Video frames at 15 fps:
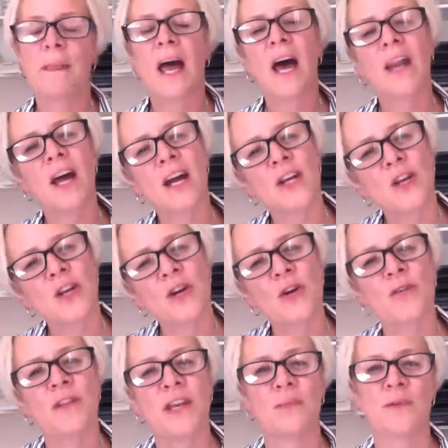And I knew
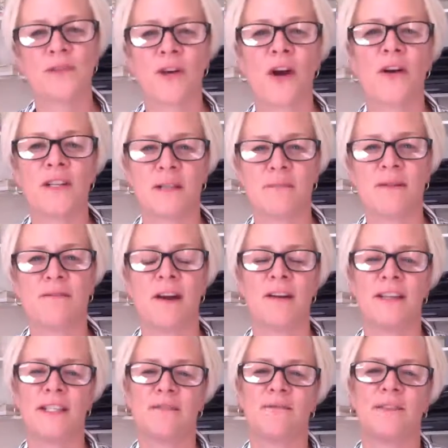that it was going to be
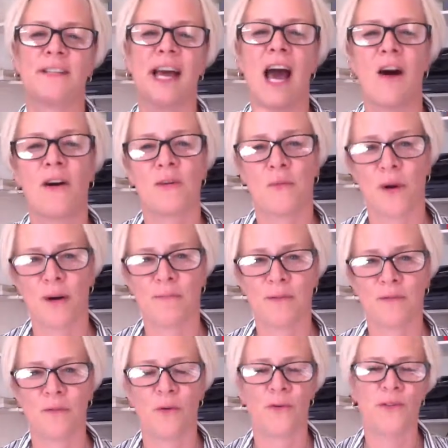very different to how I've worked
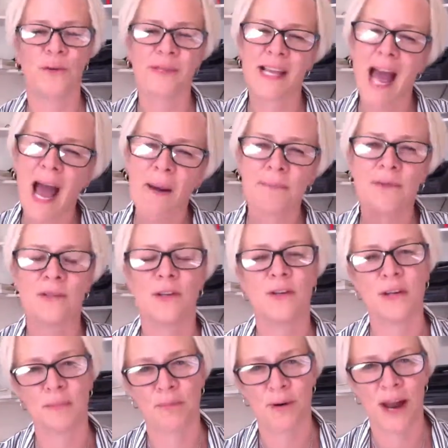before. So it's
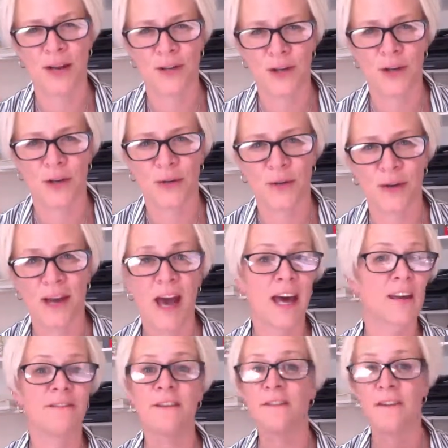absolutely brand new.
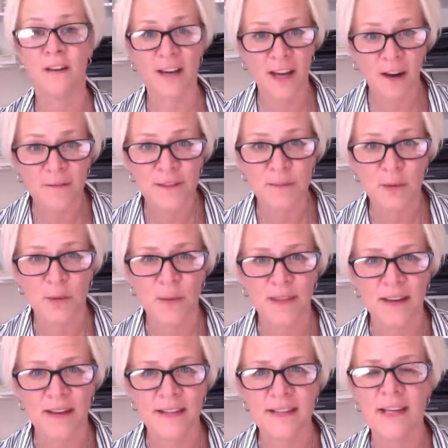And I feel very comfortable with
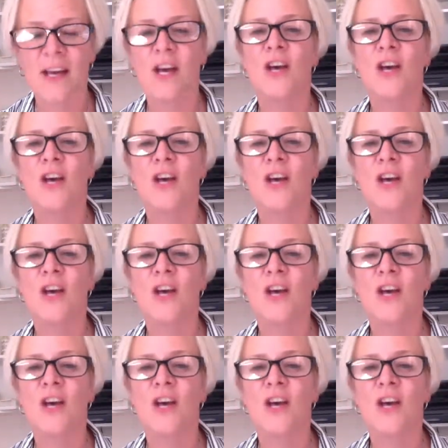it.